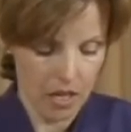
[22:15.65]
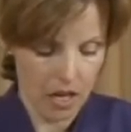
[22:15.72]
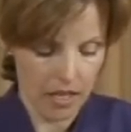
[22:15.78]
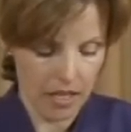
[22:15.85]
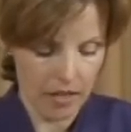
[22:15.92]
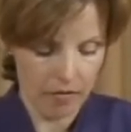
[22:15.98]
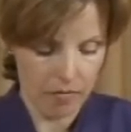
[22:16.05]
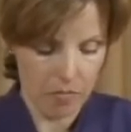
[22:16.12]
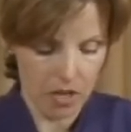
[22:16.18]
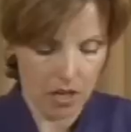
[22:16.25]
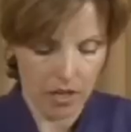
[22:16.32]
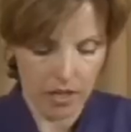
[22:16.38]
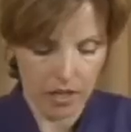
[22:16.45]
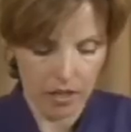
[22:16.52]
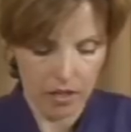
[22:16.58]
I give
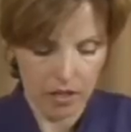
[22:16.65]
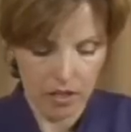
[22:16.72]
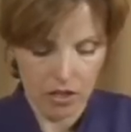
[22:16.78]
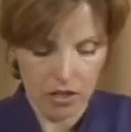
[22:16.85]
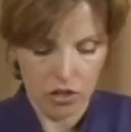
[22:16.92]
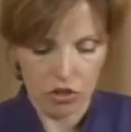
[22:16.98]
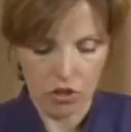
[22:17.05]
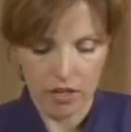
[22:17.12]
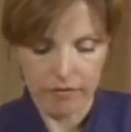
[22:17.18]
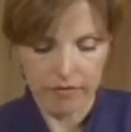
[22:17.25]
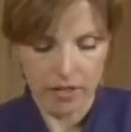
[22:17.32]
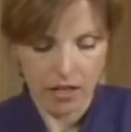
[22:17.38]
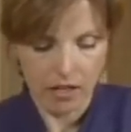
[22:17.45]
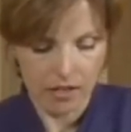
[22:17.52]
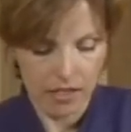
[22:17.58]
my straight
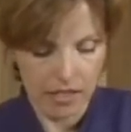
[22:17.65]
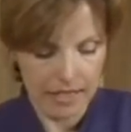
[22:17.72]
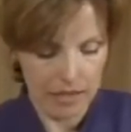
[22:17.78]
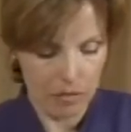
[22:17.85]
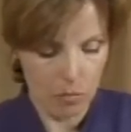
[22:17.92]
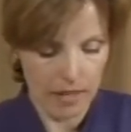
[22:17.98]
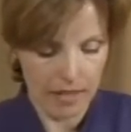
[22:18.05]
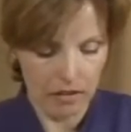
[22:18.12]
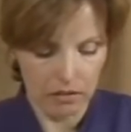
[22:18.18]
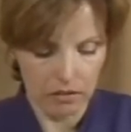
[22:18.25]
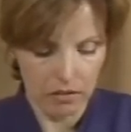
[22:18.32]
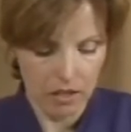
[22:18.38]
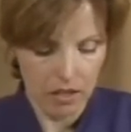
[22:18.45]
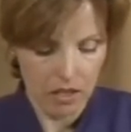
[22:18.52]
fingers a little wiggle